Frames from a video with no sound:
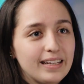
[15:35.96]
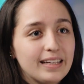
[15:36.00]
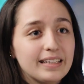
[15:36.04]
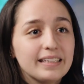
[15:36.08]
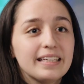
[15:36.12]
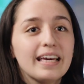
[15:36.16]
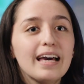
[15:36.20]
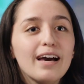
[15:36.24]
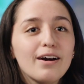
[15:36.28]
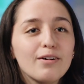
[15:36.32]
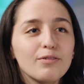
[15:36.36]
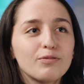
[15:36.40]

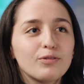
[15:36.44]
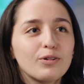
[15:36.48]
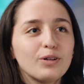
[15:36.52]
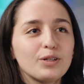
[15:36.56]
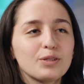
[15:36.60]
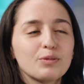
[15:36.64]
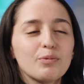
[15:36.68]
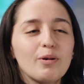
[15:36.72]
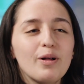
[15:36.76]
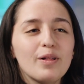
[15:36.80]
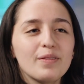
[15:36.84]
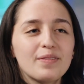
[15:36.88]
Yeah, of
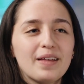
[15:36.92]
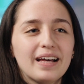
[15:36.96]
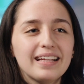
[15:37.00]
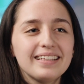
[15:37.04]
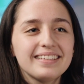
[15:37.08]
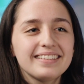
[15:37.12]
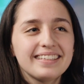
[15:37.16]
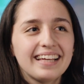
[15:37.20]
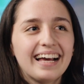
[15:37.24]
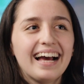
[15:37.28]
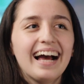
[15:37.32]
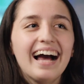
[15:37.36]
course. Well,
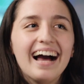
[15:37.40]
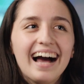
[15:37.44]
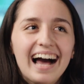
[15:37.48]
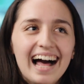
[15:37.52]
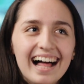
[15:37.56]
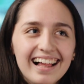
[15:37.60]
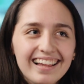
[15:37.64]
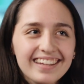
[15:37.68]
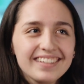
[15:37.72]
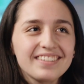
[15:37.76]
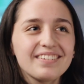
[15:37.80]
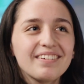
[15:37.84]
that's
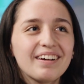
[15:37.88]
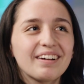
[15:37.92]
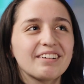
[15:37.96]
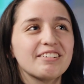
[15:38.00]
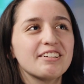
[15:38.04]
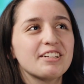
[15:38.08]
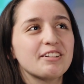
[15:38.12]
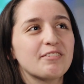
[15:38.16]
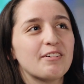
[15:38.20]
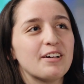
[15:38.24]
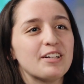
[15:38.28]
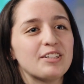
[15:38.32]
also a
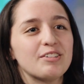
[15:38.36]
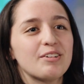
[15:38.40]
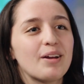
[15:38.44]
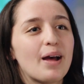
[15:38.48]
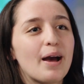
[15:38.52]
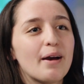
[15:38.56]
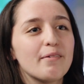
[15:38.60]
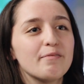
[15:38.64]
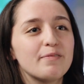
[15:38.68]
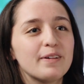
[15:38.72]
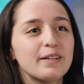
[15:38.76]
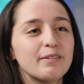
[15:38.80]
good question.
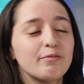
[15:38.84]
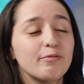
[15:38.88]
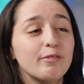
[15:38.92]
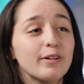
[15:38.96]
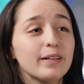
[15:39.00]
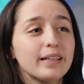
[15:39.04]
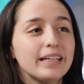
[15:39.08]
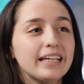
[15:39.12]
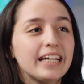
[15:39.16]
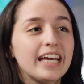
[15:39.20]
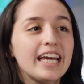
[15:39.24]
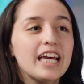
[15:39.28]
I've been
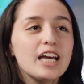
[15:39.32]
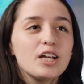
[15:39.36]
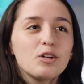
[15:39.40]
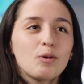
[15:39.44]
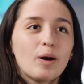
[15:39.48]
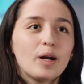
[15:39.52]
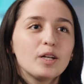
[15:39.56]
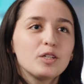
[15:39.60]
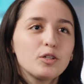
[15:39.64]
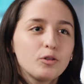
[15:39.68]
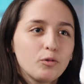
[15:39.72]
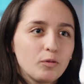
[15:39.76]
really
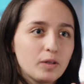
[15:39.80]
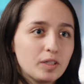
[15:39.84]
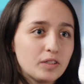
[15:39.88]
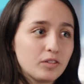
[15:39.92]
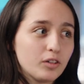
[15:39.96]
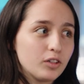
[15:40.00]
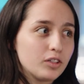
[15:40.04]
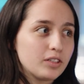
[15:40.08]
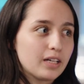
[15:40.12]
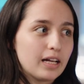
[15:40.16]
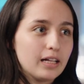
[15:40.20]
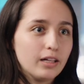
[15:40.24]
trying to
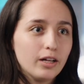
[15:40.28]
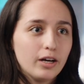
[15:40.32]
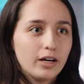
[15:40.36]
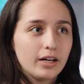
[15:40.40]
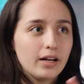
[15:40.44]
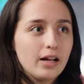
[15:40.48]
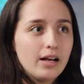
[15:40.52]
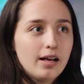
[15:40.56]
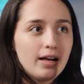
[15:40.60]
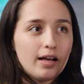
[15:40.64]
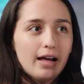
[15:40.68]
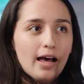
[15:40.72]
research a
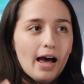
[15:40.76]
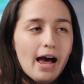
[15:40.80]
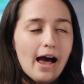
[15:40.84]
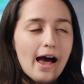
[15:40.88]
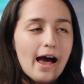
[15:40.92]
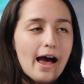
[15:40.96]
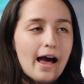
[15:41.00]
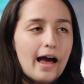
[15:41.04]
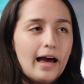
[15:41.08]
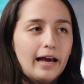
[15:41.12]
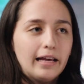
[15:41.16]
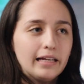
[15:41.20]
lot
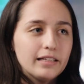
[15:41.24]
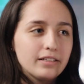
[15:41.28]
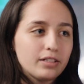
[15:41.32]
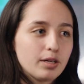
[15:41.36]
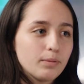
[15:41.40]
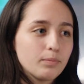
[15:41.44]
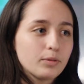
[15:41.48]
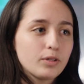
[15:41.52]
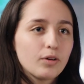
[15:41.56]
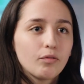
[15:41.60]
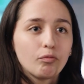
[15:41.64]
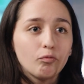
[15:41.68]
in
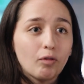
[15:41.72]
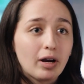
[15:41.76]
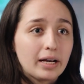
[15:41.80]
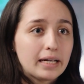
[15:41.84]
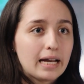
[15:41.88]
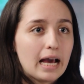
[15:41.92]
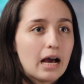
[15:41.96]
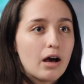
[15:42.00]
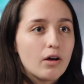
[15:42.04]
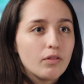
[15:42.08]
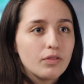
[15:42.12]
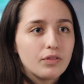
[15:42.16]
terms of right
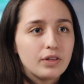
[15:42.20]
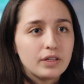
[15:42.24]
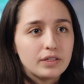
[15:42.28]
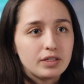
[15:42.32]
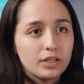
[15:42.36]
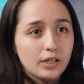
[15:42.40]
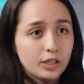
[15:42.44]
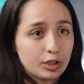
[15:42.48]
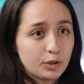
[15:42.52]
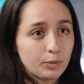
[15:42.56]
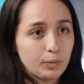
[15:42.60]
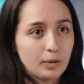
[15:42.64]
now, these
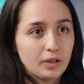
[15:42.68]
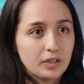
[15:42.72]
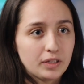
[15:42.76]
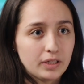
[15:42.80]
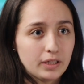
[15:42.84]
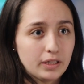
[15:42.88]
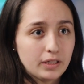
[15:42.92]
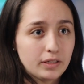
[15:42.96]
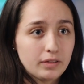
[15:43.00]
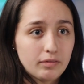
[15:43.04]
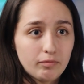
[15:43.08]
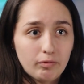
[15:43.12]

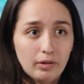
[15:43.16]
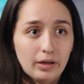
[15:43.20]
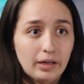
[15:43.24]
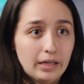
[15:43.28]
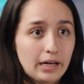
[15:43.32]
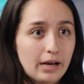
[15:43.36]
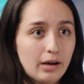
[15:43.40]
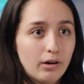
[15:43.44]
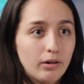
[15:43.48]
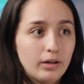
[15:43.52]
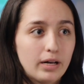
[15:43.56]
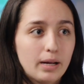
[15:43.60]
experiences right
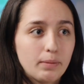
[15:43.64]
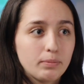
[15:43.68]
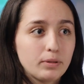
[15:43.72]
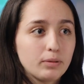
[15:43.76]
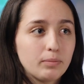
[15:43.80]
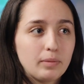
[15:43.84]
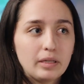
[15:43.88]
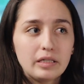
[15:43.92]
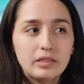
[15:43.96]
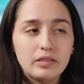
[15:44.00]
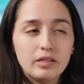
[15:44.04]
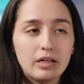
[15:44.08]
now in
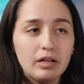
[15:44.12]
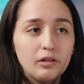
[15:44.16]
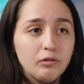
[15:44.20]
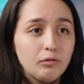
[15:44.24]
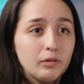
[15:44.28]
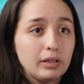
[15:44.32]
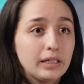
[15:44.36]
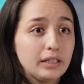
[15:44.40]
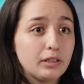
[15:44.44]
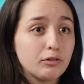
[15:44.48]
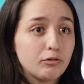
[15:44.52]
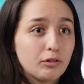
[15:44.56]
QuantumBasel are
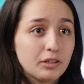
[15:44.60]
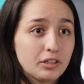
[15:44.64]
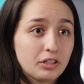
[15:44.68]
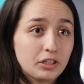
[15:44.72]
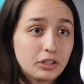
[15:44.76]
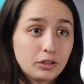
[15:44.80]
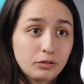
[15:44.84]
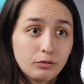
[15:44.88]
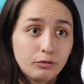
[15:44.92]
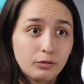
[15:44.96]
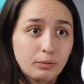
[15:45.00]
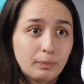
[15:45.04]
really
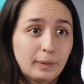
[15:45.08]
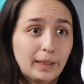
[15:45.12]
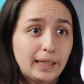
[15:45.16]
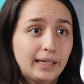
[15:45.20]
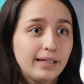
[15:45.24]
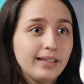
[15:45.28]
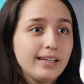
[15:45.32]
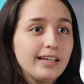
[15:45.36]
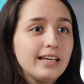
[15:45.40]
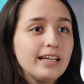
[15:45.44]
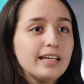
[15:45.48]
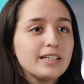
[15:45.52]
enriching for
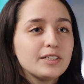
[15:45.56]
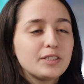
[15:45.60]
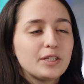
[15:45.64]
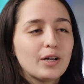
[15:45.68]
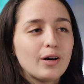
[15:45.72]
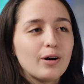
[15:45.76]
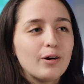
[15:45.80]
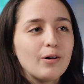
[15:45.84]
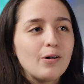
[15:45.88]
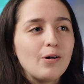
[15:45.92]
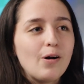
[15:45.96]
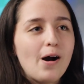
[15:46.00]
me.
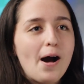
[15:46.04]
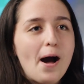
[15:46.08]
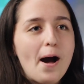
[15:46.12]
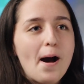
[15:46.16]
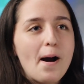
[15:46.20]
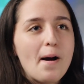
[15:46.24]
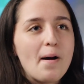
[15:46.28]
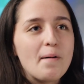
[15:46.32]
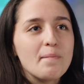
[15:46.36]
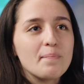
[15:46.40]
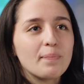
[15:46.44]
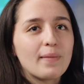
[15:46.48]
So
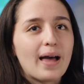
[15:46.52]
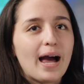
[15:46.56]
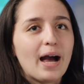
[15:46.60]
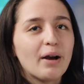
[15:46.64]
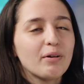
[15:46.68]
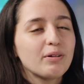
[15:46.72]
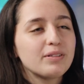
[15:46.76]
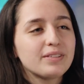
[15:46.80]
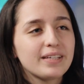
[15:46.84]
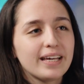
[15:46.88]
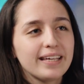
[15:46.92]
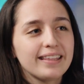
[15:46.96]
I
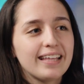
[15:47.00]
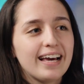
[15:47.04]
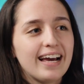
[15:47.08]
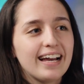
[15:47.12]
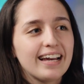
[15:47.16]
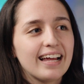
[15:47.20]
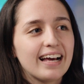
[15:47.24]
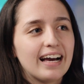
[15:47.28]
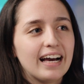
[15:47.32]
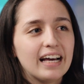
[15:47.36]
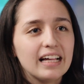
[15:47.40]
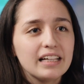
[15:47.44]
would say
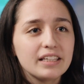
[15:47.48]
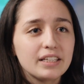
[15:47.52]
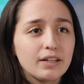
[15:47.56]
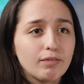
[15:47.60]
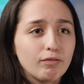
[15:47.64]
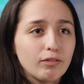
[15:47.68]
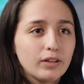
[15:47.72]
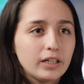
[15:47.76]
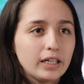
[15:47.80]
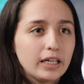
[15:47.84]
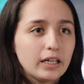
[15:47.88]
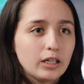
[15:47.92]
that I'll
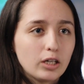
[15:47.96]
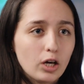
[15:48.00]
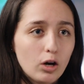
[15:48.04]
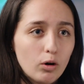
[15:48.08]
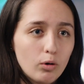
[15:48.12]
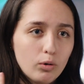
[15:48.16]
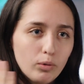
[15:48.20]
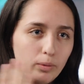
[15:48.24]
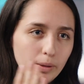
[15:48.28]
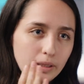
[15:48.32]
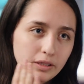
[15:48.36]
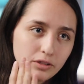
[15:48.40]
definitely
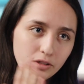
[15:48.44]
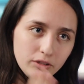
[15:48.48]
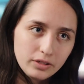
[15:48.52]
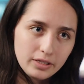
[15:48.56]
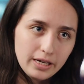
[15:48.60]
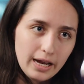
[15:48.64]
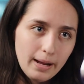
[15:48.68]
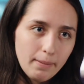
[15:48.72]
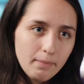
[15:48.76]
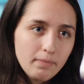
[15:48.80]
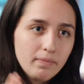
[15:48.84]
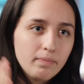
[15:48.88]
go into
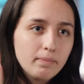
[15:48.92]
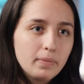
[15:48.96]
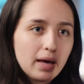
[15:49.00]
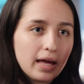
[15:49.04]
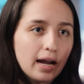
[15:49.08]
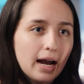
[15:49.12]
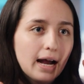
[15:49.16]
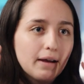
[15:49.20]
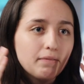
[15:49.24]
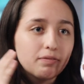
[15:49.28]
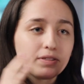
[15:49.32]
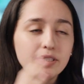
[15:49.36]
STEM,
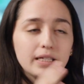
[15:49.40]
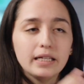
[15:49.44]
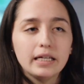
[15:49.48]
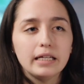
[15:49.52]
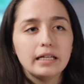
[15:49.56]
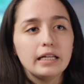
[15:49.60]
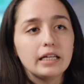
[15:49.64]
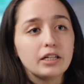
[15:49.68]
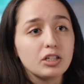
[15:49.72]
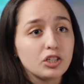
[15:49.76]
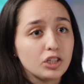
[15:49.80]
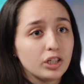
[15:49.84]
but I've seen
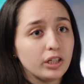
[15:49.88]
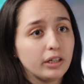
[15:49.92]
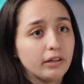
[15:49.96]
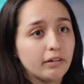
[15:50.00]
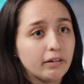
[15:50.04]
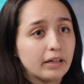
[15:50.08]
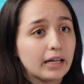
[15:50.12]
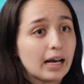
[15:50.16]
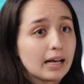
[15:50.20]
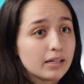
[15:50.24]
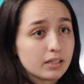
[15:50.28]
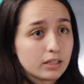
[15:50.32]

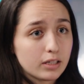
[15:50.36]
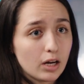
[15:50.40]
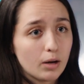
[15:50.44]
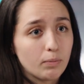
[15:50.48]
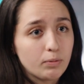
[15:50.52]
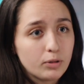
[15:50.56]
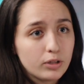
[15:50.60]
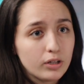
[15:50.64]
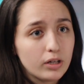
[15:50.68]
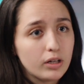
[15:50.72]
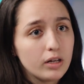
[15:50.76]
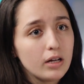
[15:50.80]
engineering as an
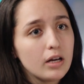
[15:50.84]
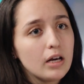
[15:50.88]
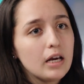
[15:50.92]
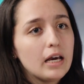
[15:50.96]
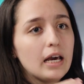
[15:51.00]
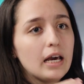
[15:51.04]
option,